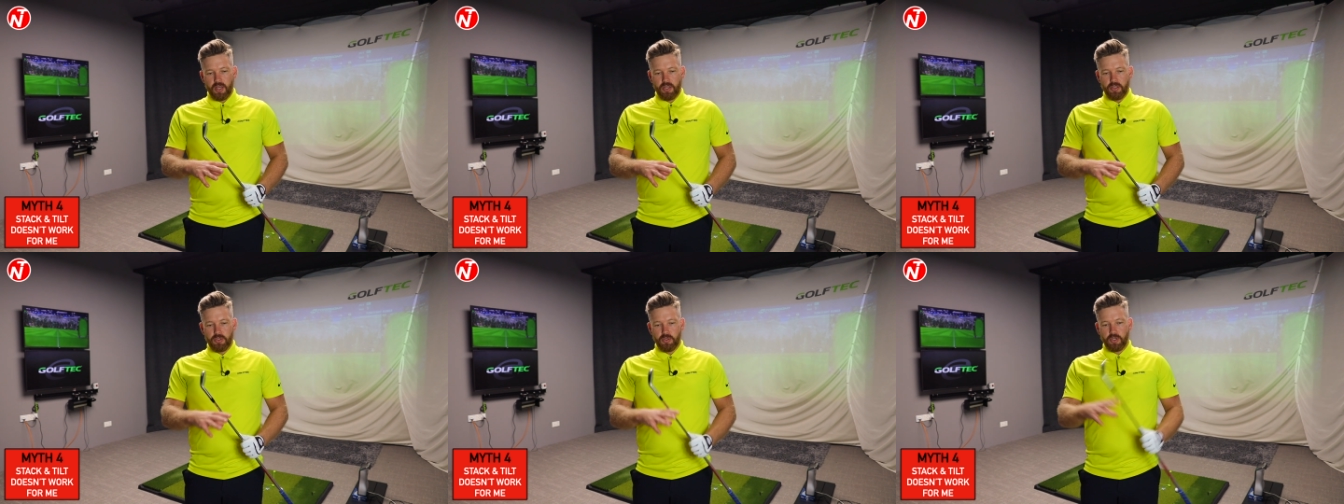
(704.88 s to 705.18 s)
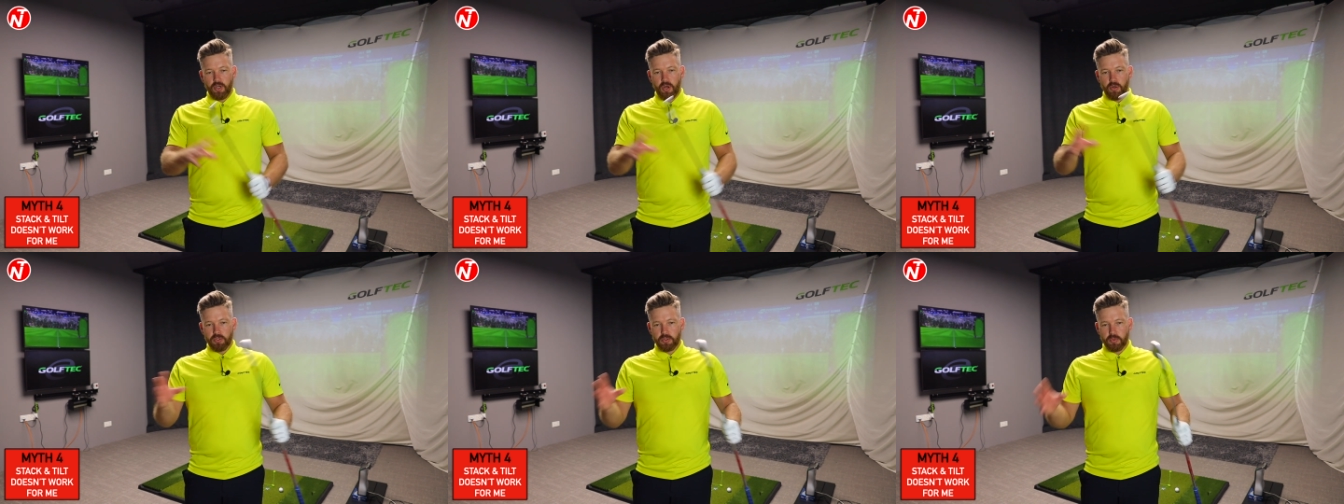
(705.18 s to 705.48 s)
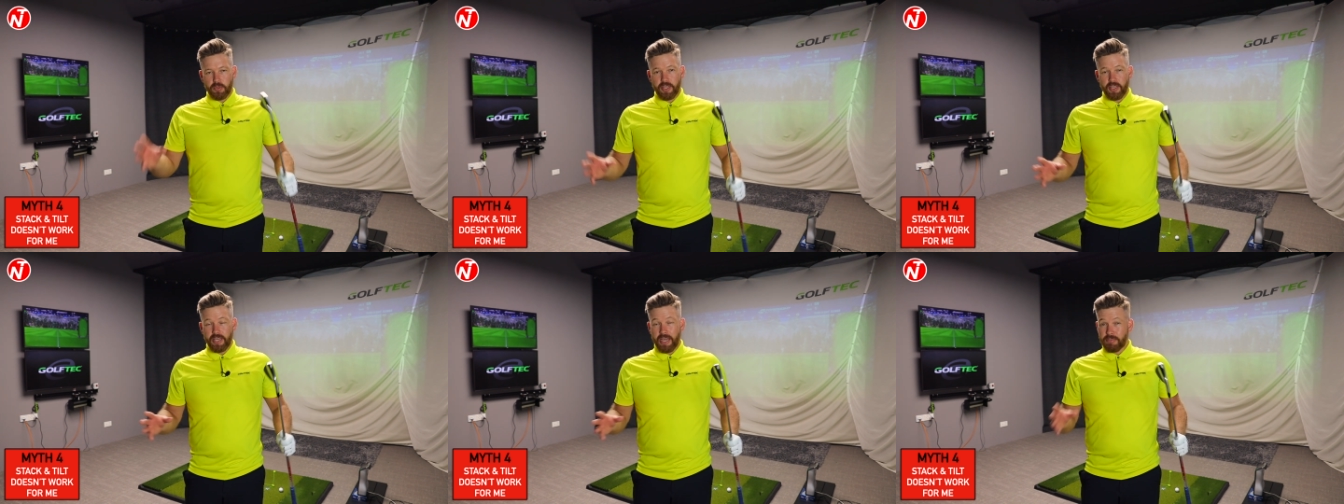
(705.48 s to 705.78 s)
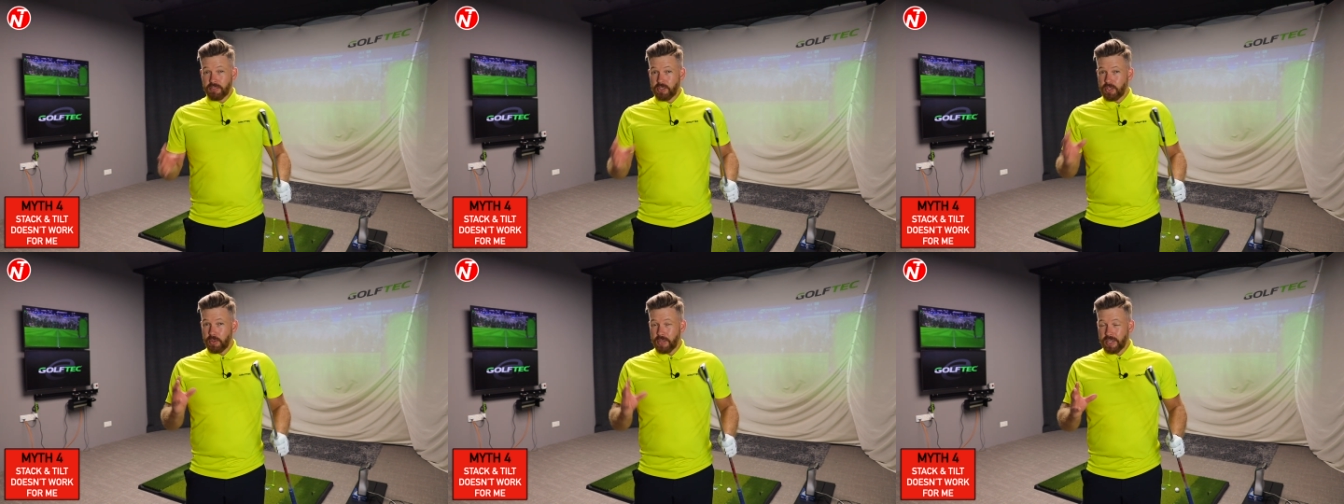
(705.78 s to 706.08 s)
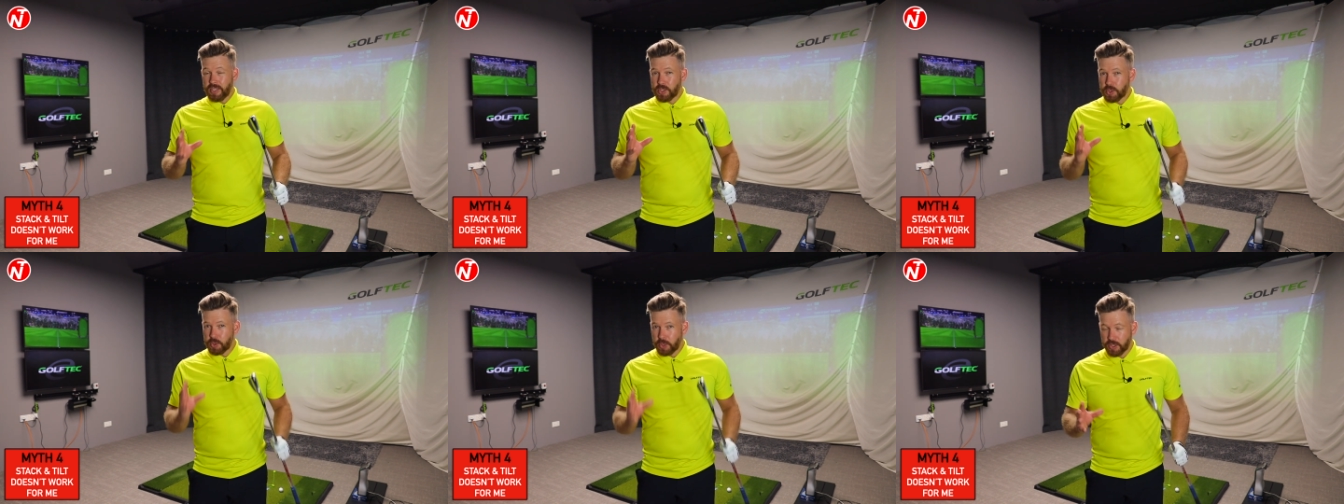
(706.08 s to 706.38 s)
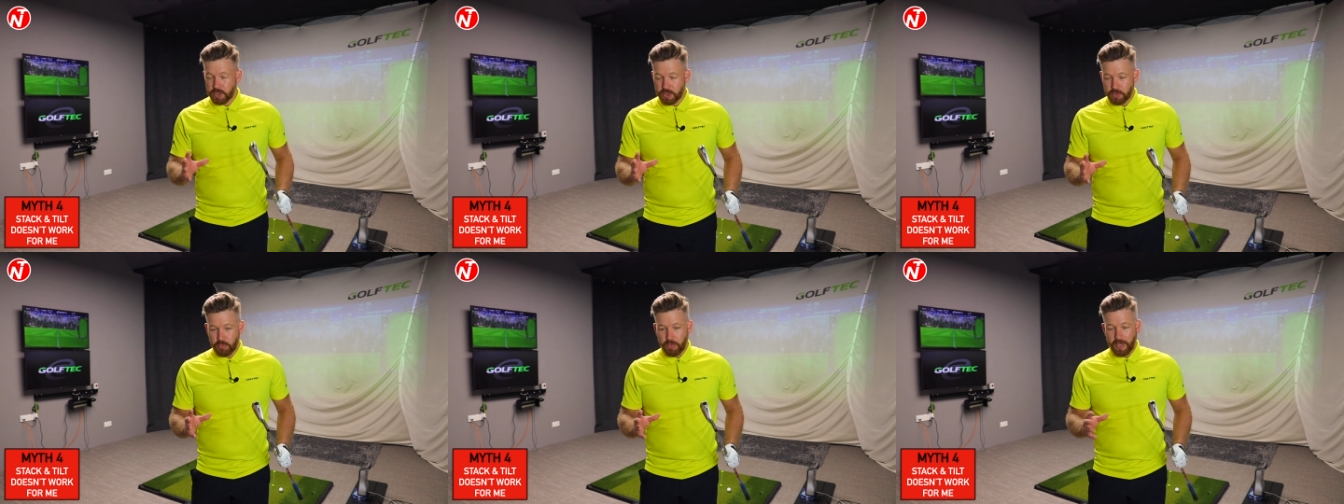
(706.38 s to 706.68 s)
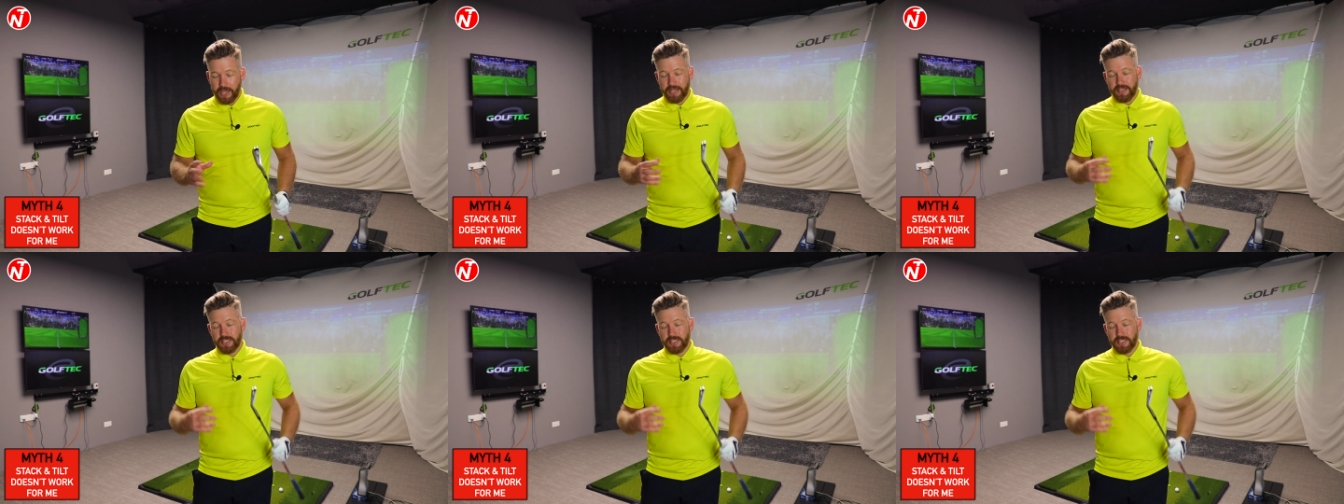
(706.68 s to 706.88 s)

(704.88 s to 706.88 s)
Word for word: your golf swing. You have to do it in a structured way,